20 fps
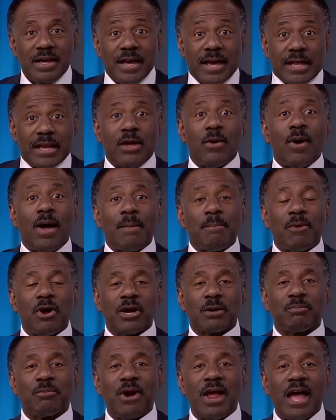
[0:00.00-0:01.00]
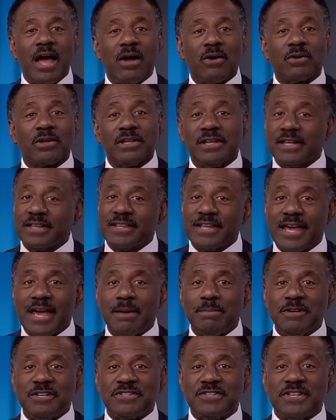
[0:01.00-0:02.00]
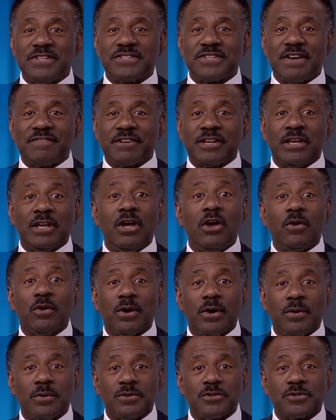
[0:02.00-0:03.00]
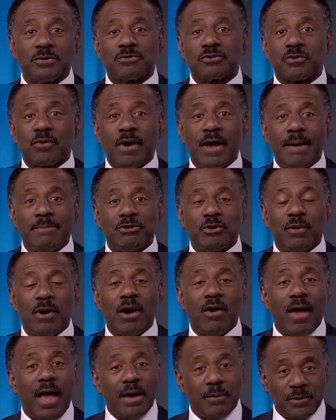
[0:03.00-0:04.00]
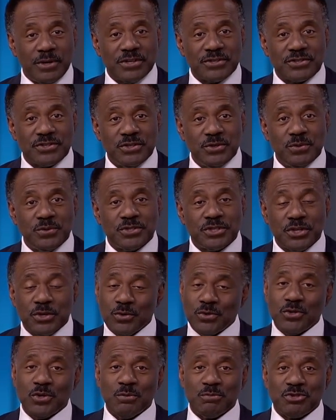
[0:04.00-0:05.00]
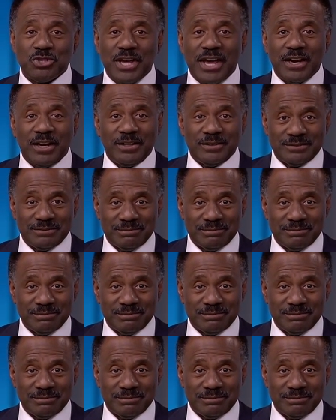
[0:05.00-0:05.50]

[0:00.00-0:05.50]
Hello, I'm Mark Brown. Click the ABC7 logo to subscribe to our Eyewitness News YouTube channel.